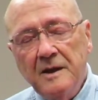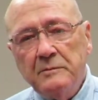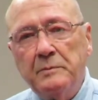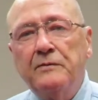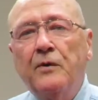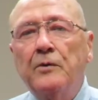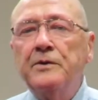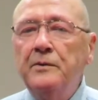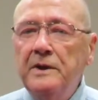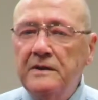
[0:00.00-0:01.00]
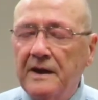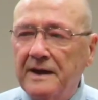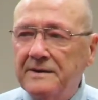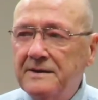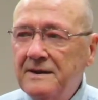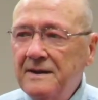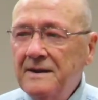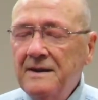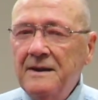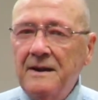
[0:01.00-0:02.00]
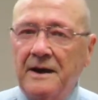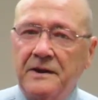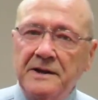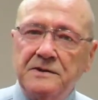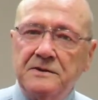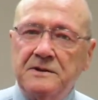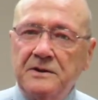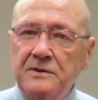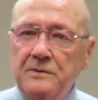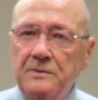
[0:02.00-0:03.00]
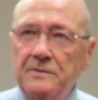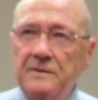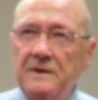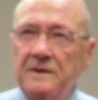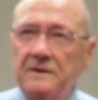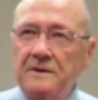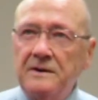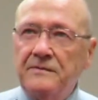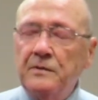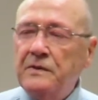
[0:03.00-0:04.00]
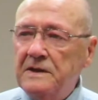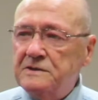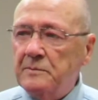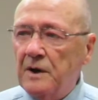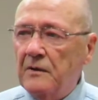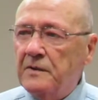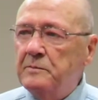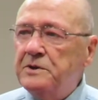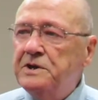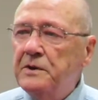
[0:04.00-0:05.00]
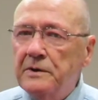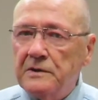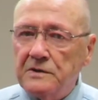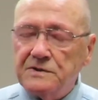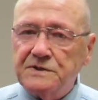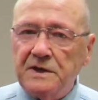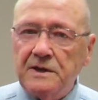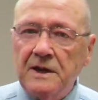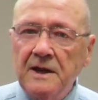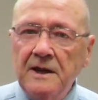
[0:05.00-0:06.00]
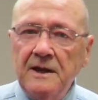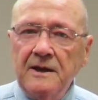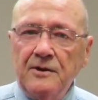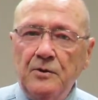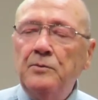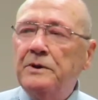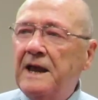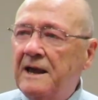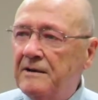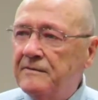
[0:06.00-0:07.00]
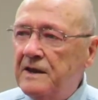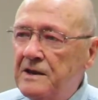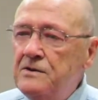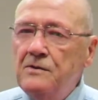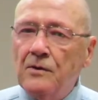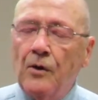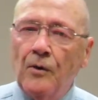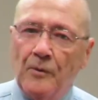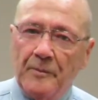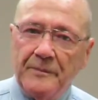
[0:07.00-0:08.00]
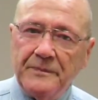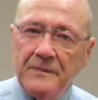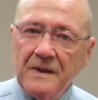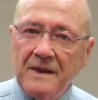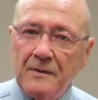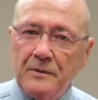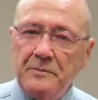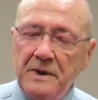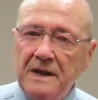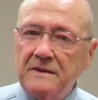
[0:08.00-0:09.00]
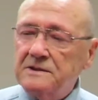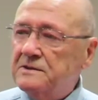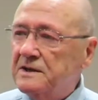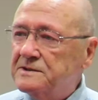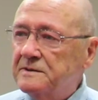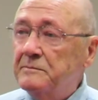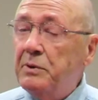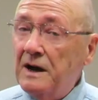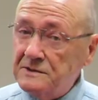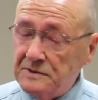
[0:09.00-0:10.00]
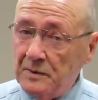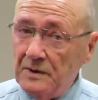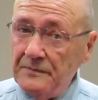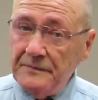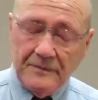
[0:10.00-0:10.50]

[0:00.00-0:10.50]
But before doing that, I'd like to tell you a few things about the materials that you would have in your home that would make this lesson possible.